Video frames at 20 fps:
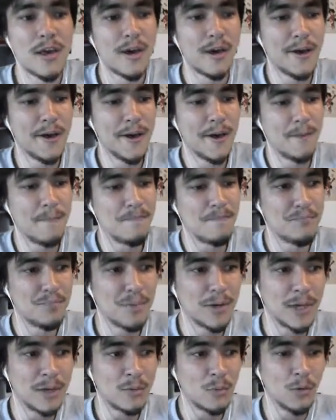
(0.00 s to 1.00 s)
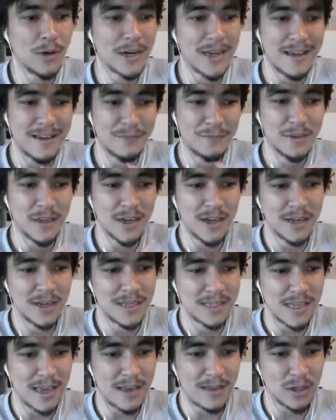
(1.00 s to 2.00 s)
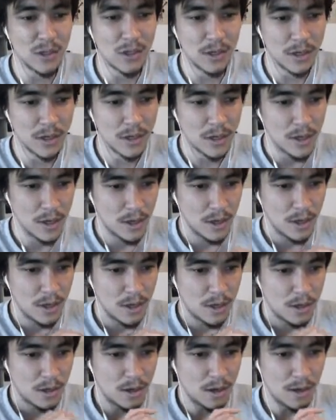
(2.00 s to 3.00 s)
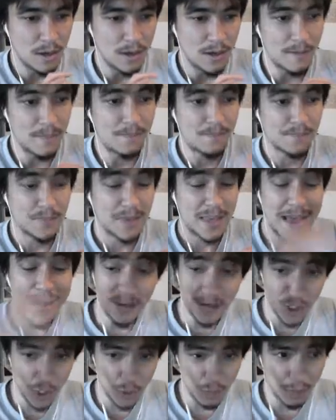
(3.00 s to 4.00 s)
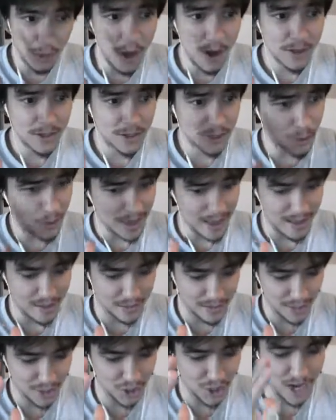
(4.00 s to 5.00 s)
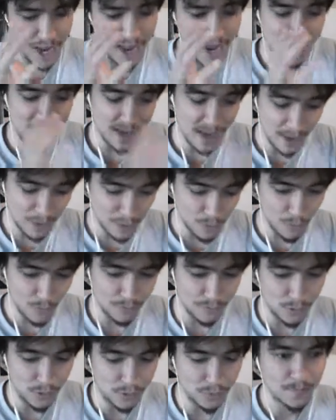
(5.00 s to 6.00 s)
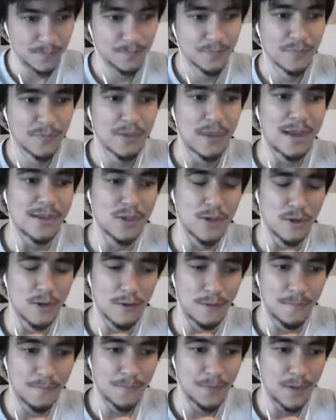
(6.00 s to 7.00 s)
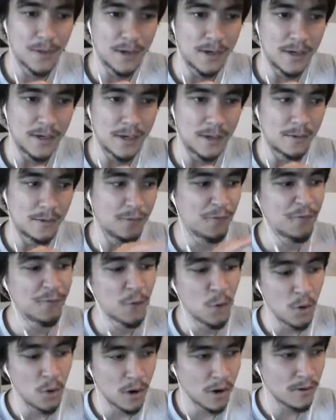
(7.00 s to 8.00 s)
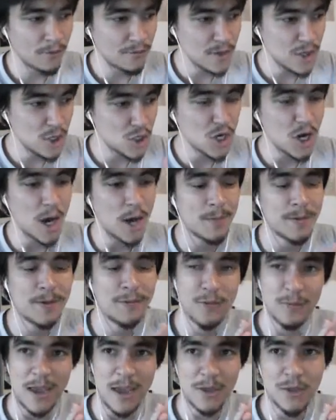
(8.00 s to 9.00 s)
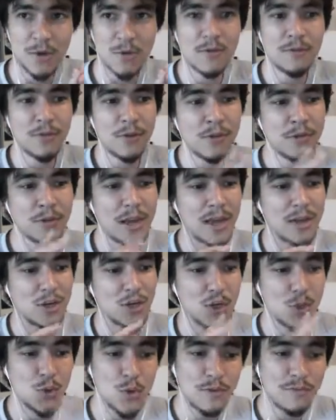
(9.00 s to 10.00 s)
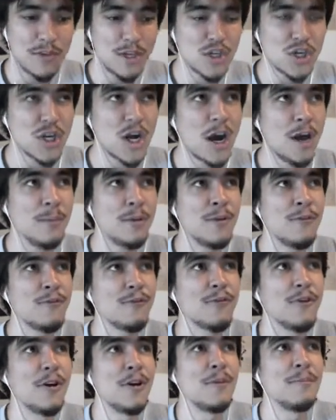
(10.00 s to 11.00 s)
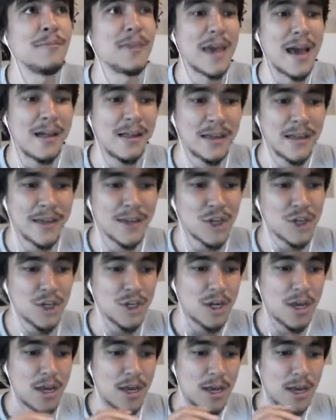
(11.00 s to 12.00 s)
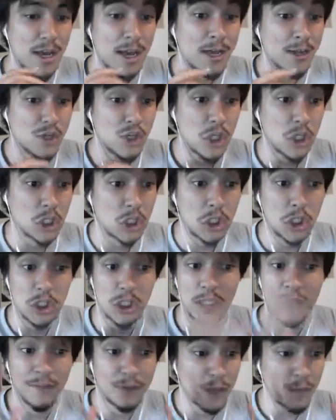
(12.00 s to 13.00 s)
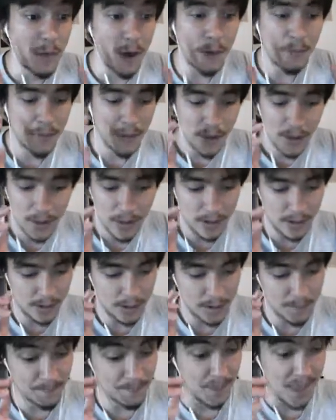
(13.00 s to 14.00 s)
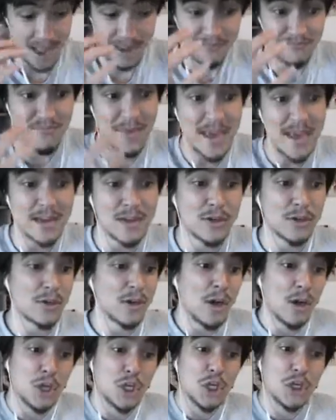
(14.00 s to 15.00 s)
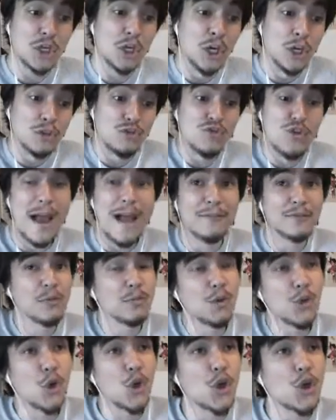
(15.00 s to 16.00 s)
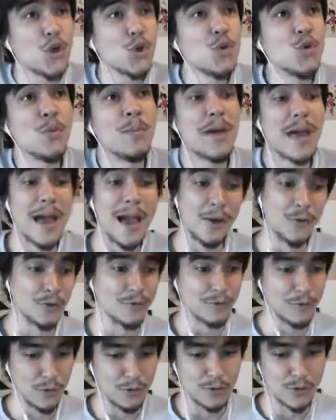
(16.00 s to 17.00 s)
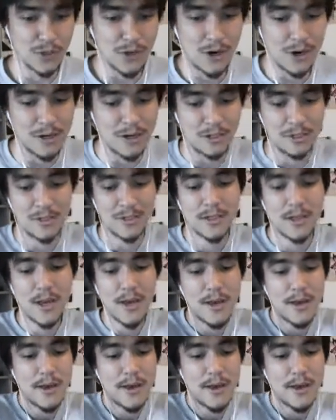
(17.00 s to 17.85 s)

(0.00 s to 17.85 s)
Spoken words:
But what I've done is I took Kaladesh Block, so Kaladesh and Aether Revolt. I took 4 of each common from Aether Revolt and 2 of each common from Kaladesh, and just sleeved them up and made a draftable cube out of those cards.